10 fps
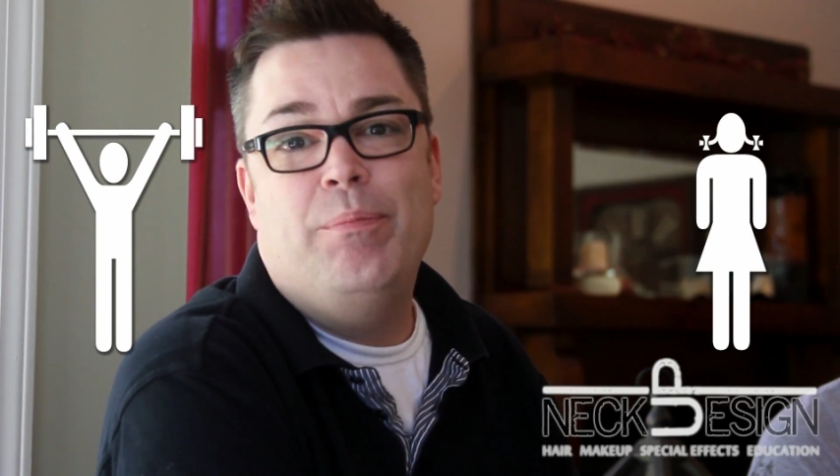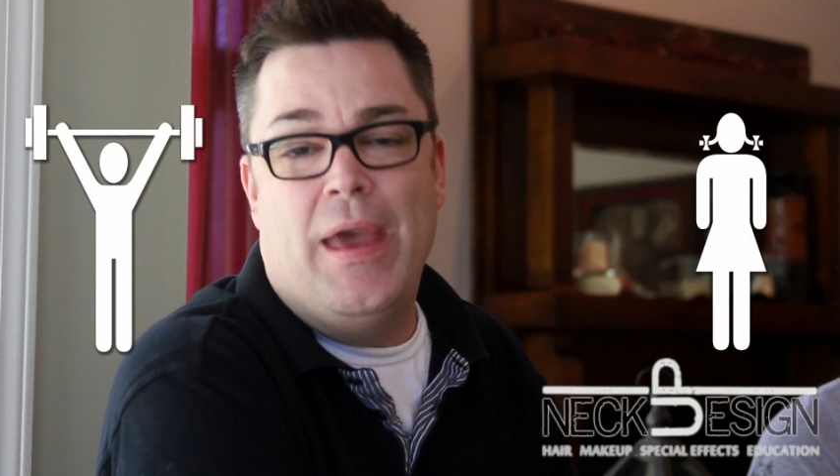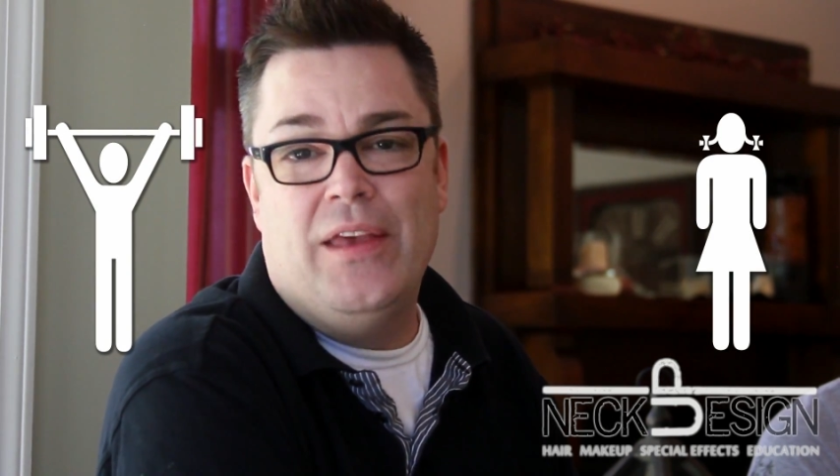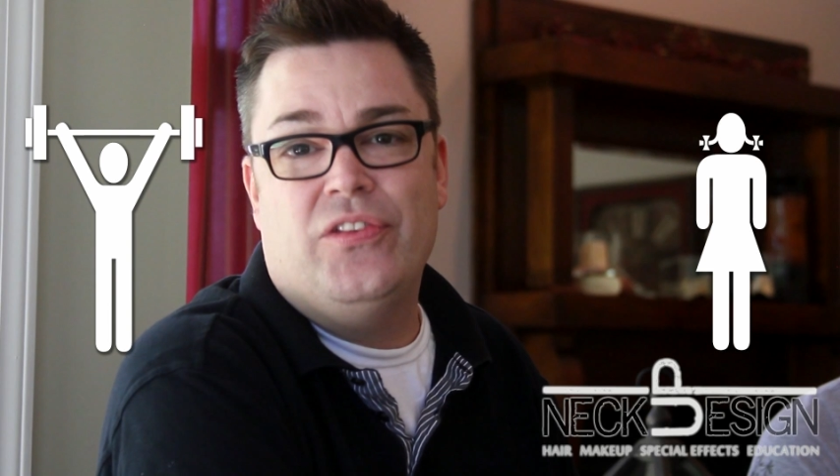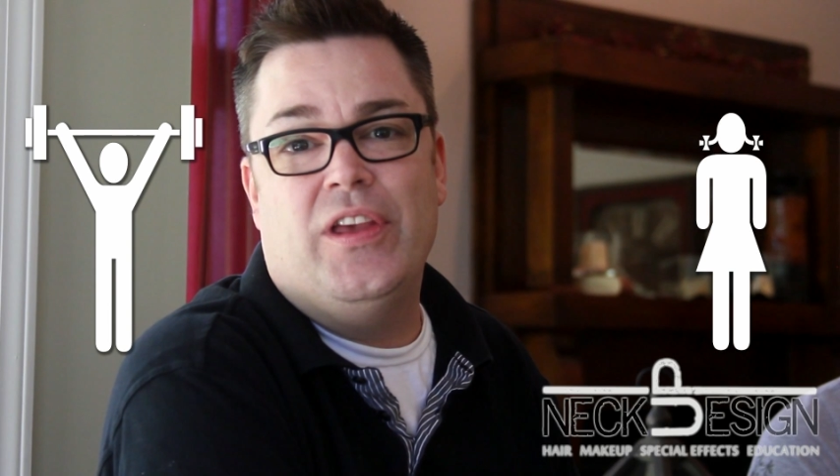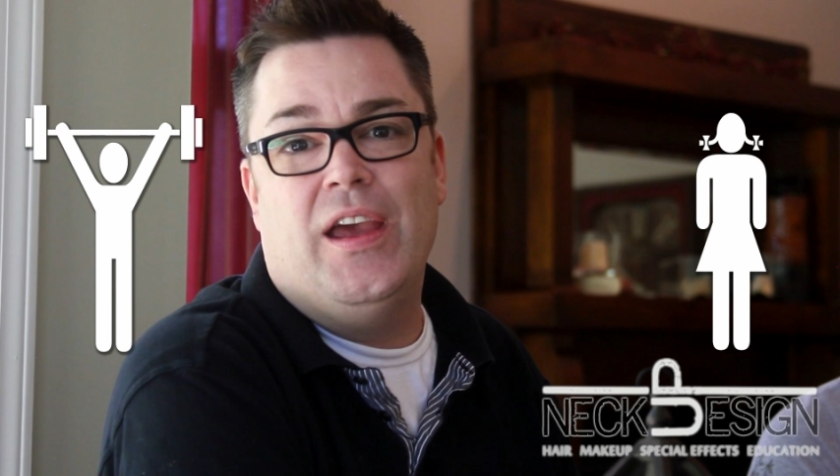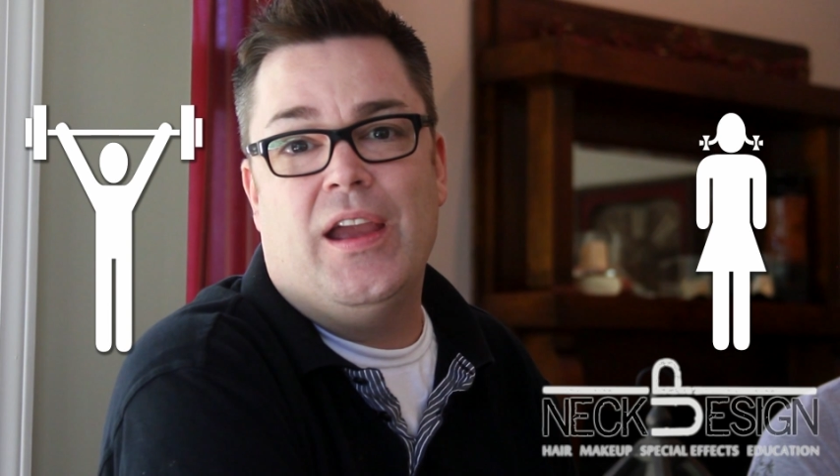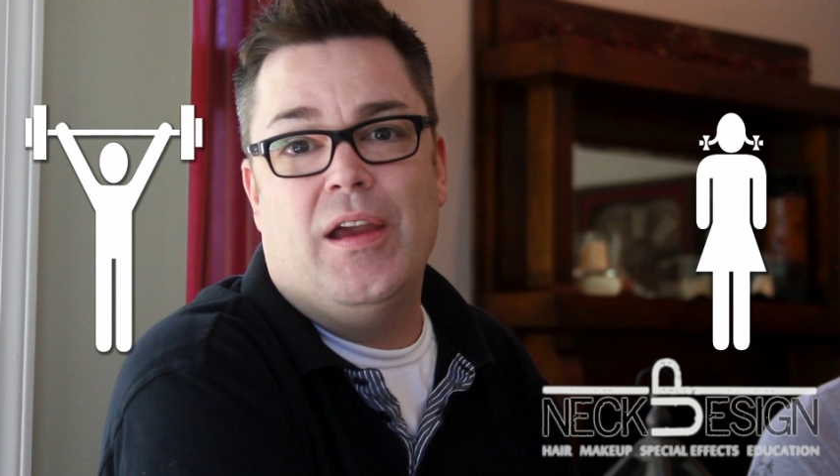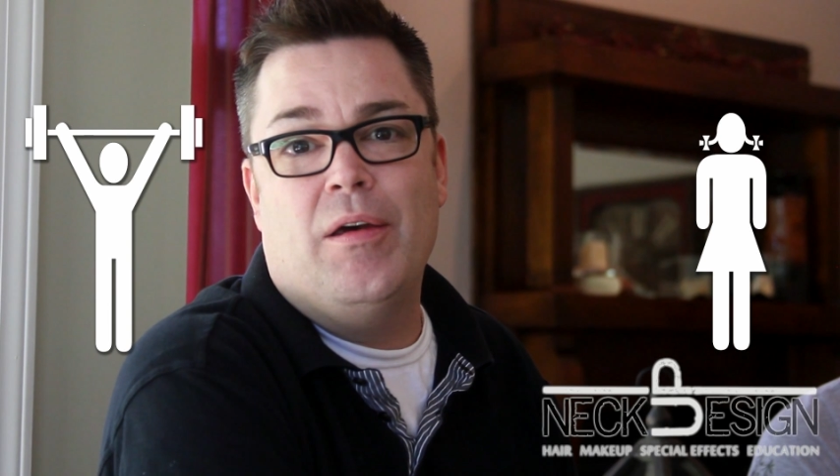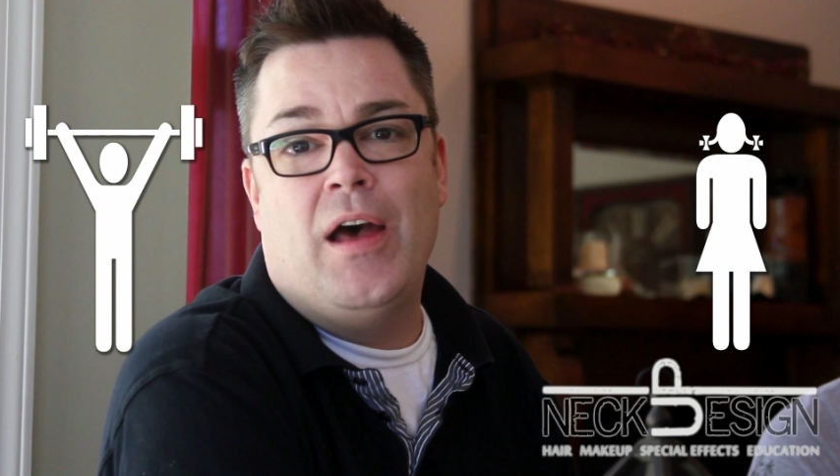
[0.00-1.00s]

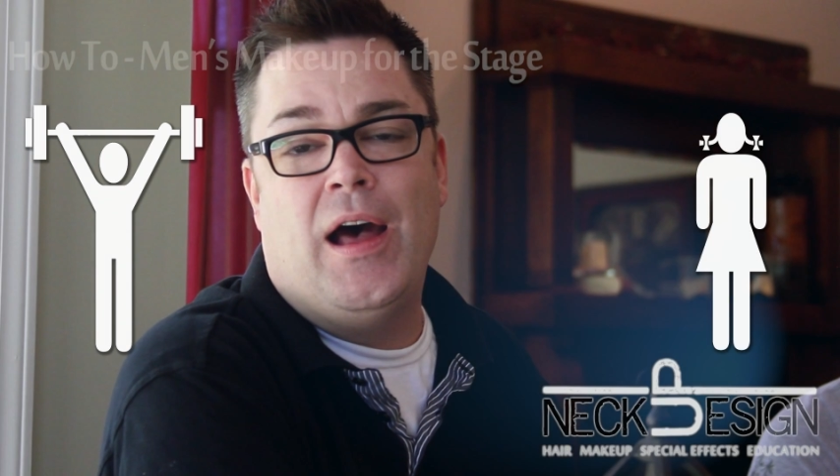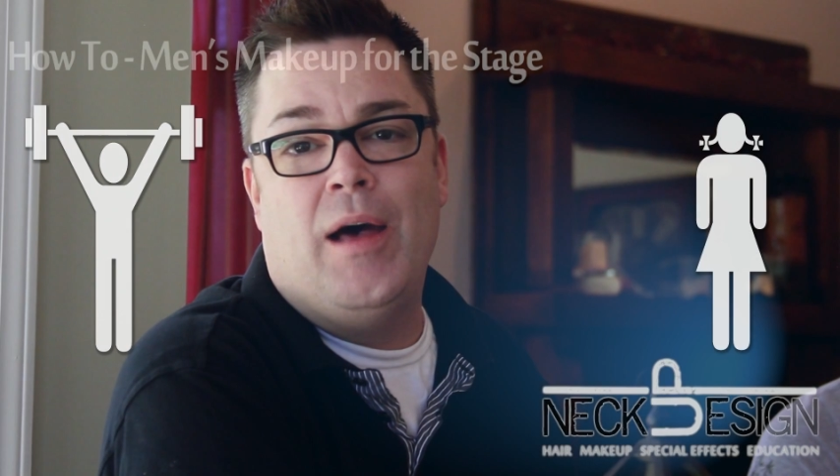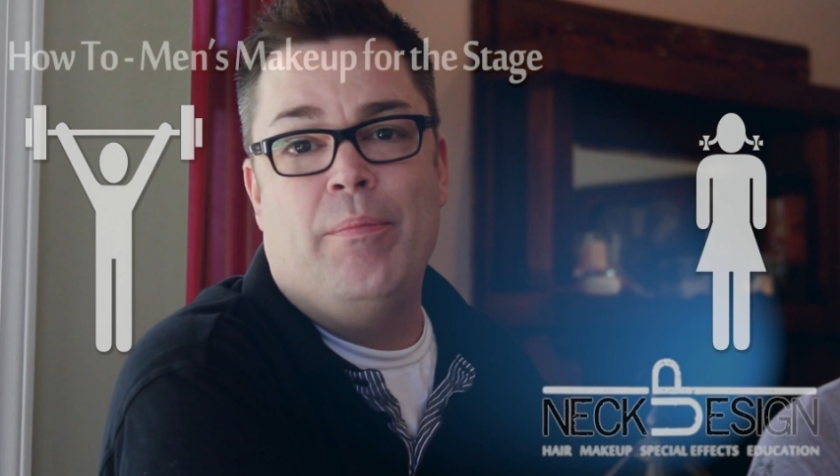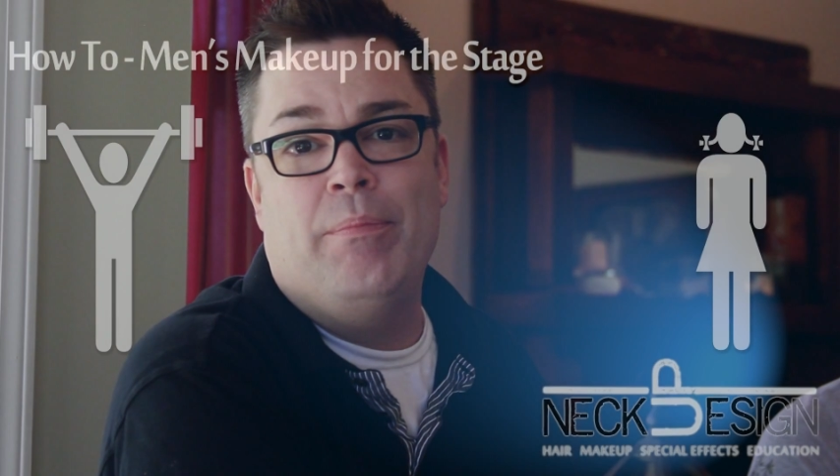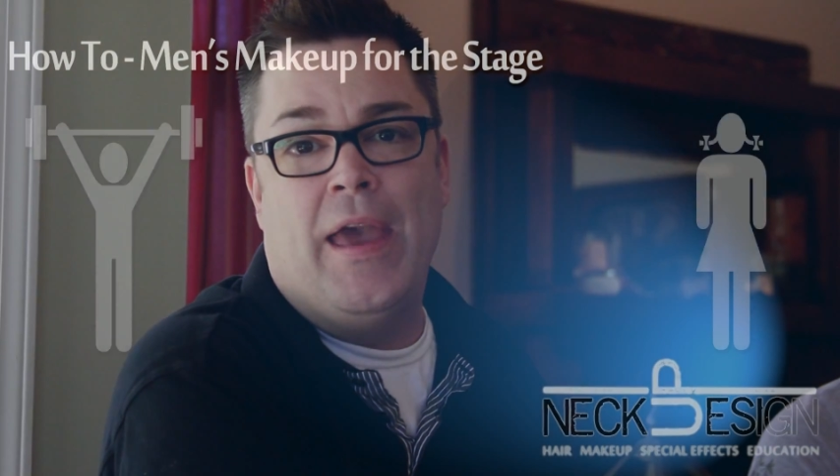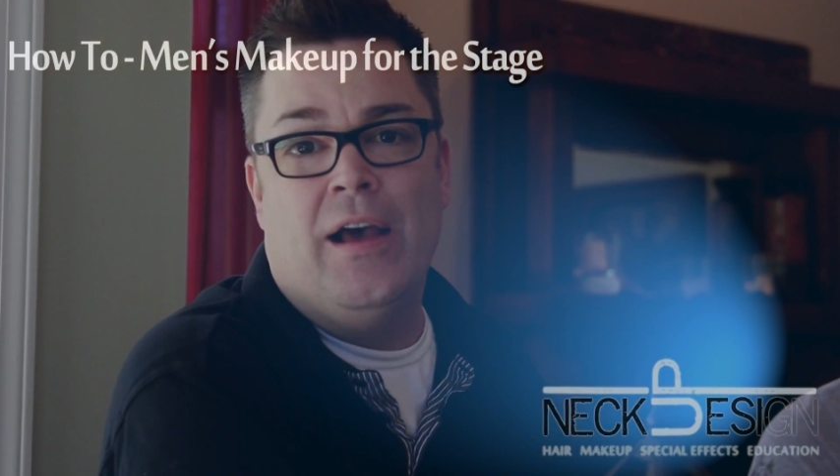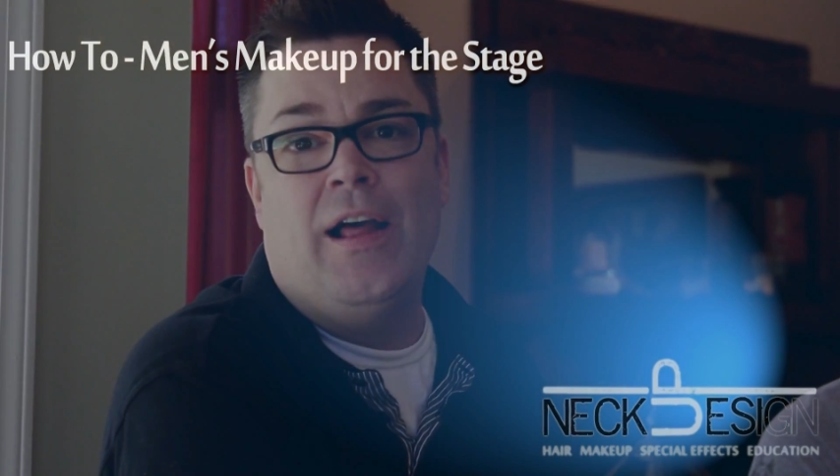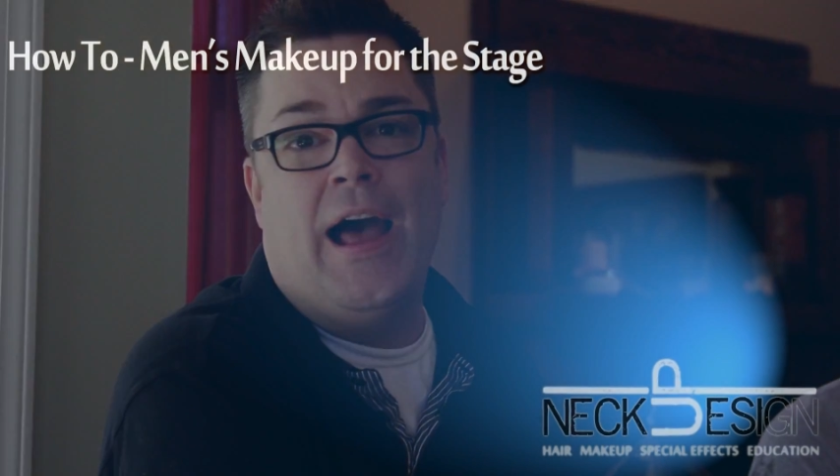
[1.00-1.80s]
basic male